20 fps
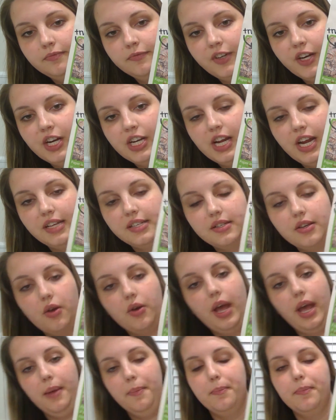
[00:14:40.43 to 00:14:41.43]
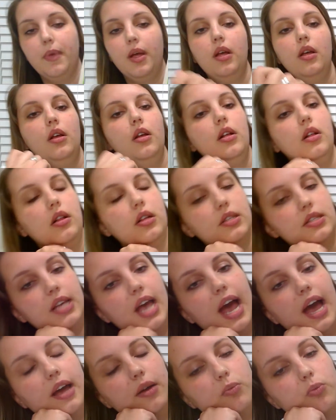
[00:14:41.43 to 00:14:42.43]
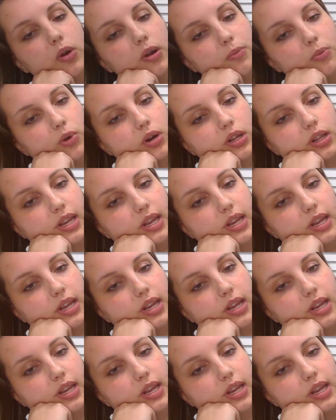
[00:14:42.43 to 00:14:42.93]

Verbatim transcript: Very nice. Okay, let's add one more